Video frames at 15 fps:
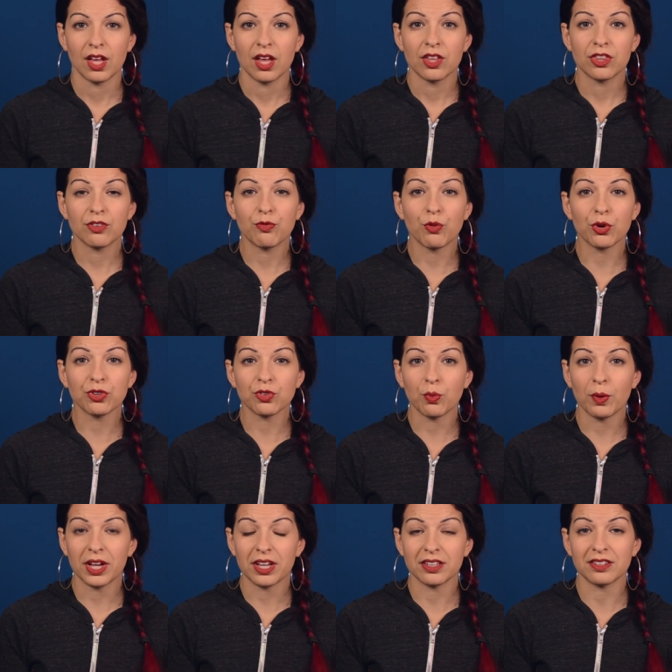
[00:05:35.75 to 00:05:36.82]
The Force
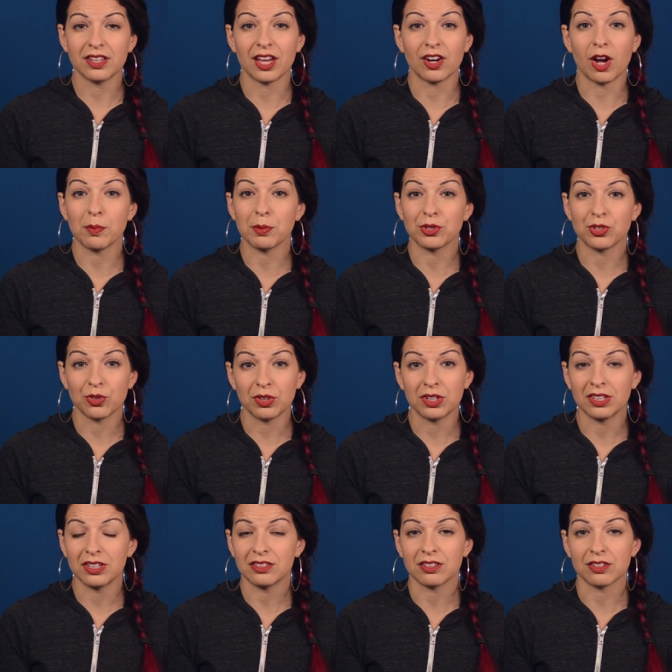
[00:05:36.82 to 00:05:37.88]
Awakens had
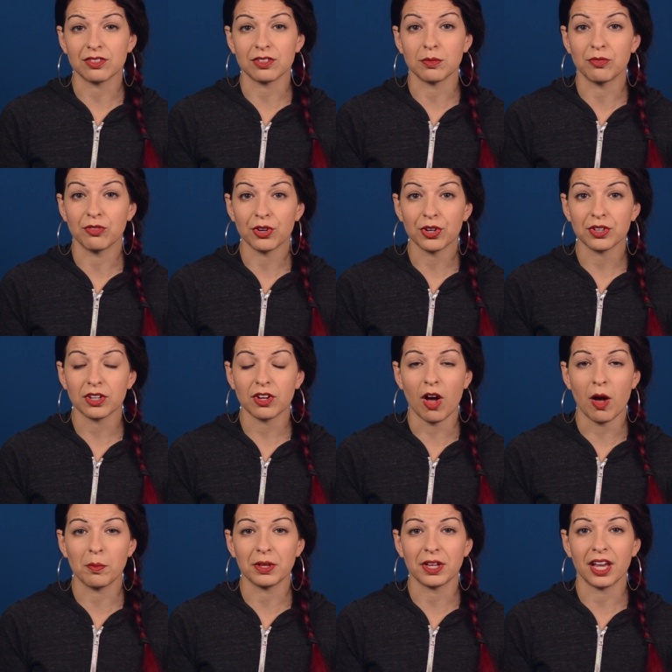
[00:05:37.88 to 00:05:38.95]
opportunities to subvert,
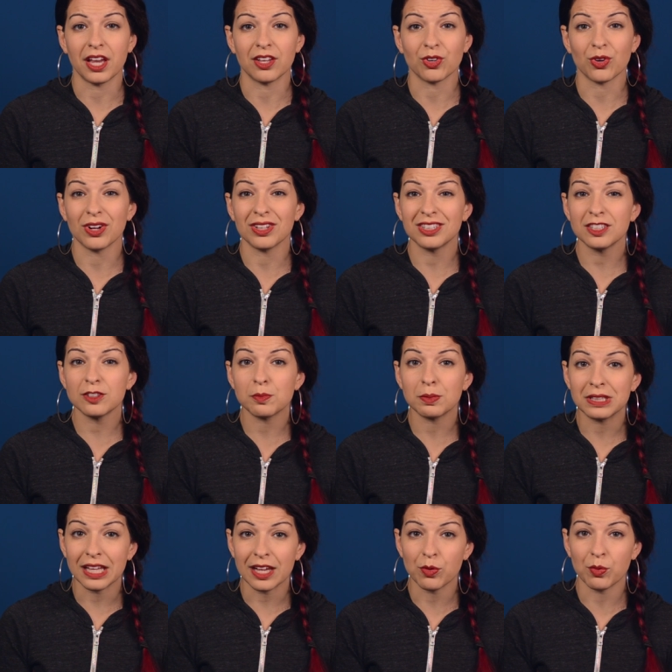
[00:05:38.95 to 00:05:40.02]
complicate, or at least
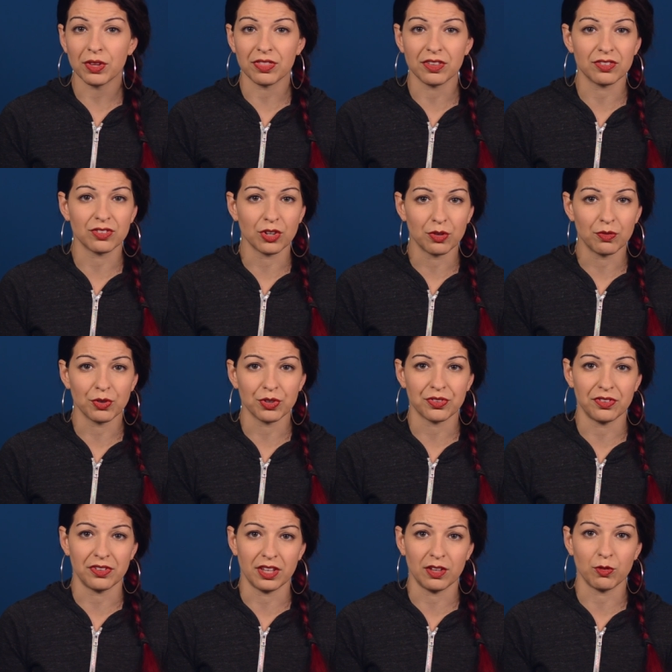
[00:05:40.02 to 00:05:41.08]
play with this good
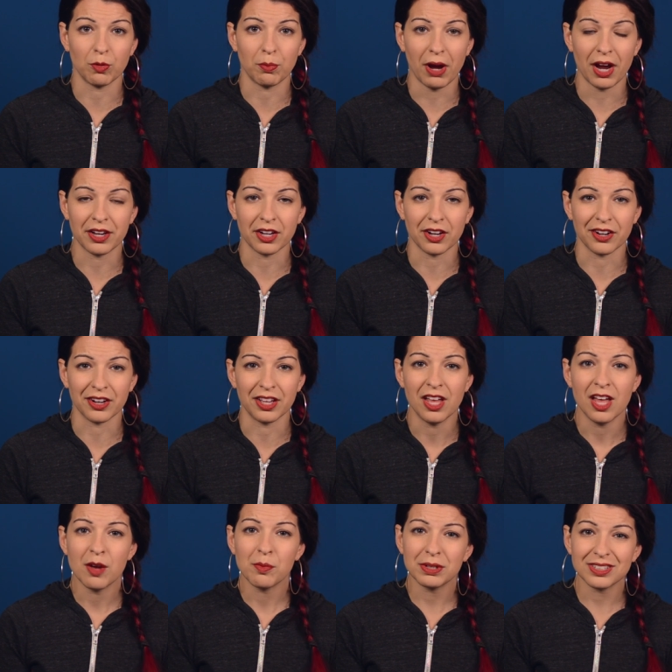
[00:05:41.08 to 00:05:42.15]
versus evil binary,
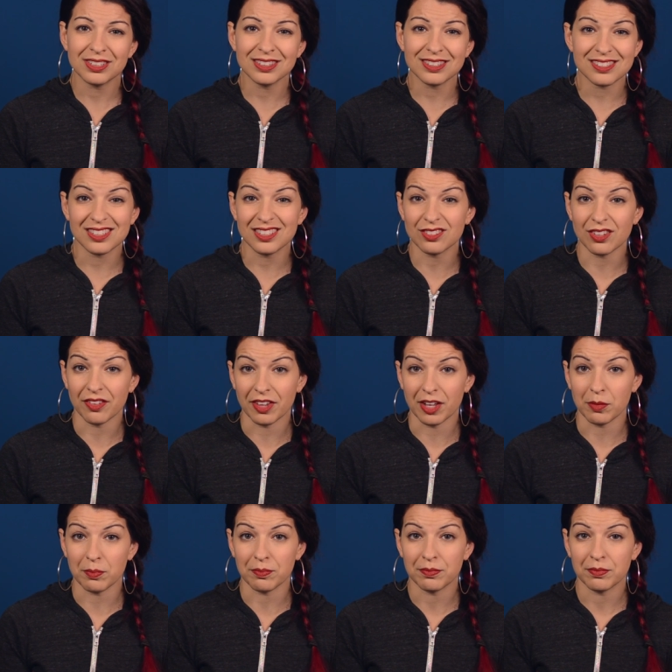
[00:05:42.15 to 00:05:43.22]
but didn't seize on them.